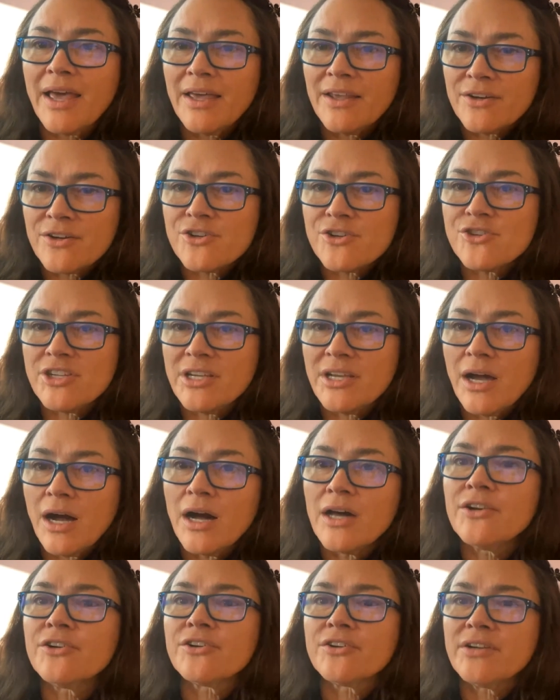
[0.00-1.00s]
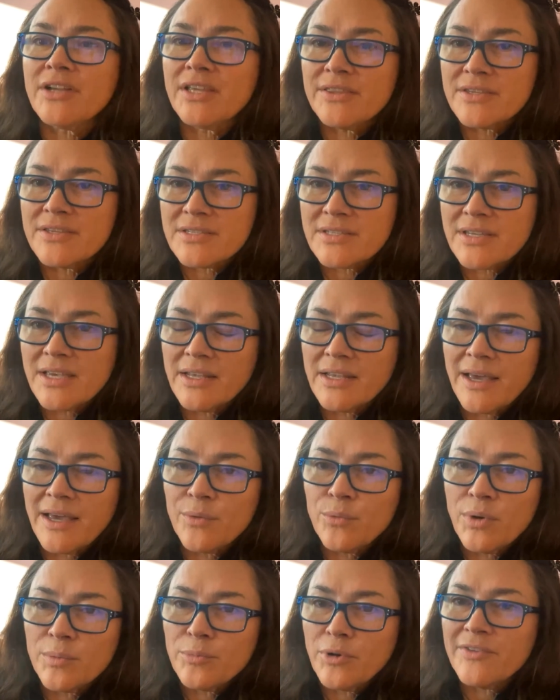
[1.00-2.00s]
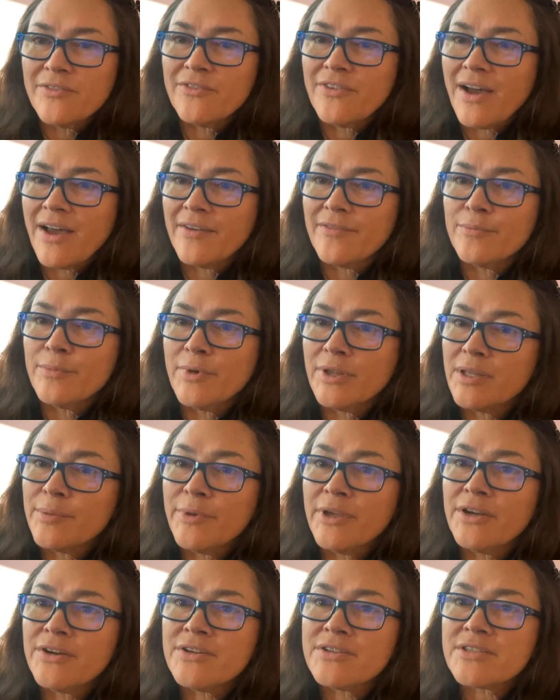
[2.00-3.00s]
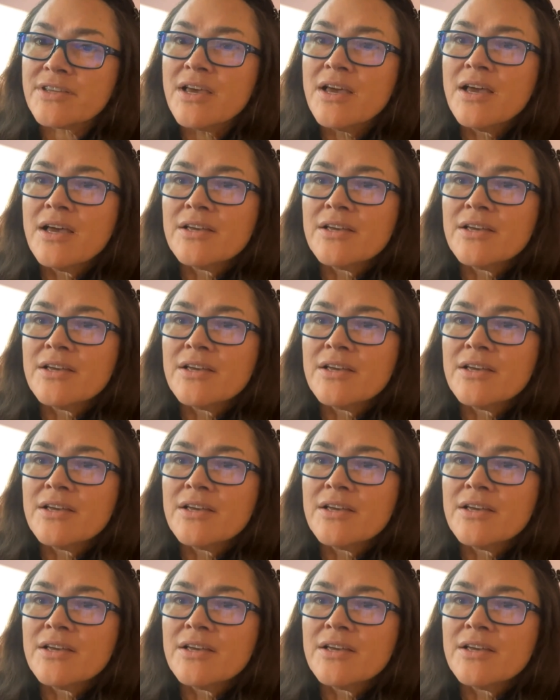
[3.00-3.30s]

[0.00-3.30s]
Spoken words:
energy underneath the skin at 1.5 millimeters.